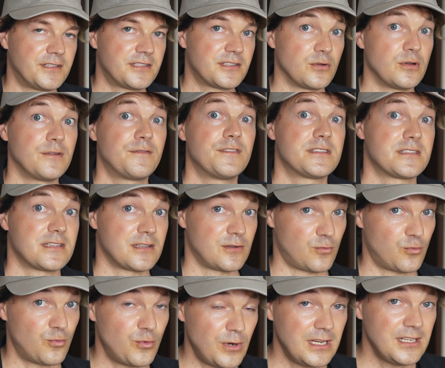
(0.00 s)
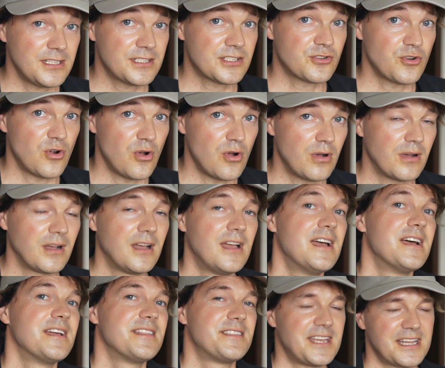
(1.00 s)
So if it's really strong,
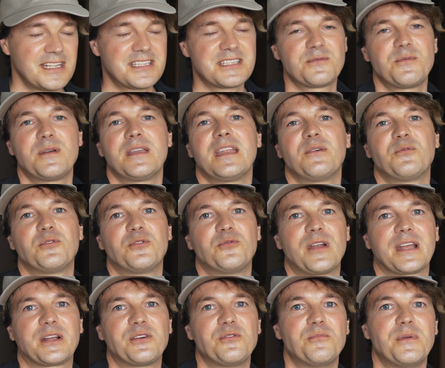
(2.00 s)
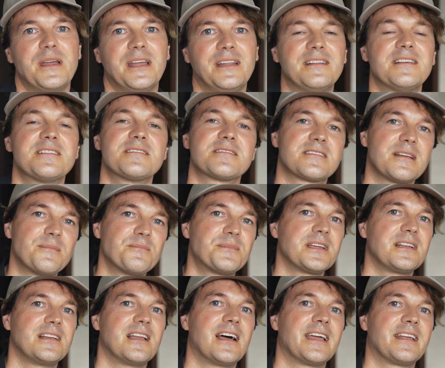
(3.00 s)
that's when I would recommend
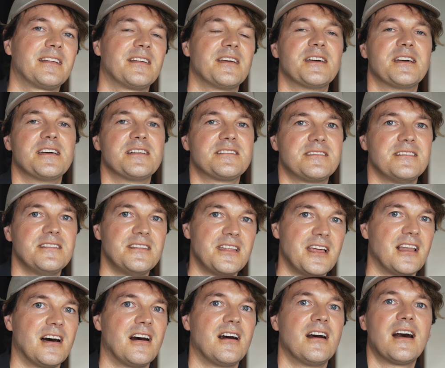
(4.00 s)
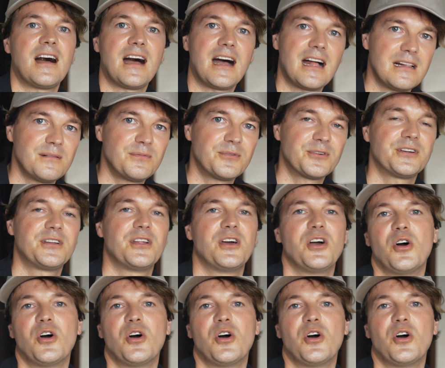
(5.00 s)
something like a Cinela Albert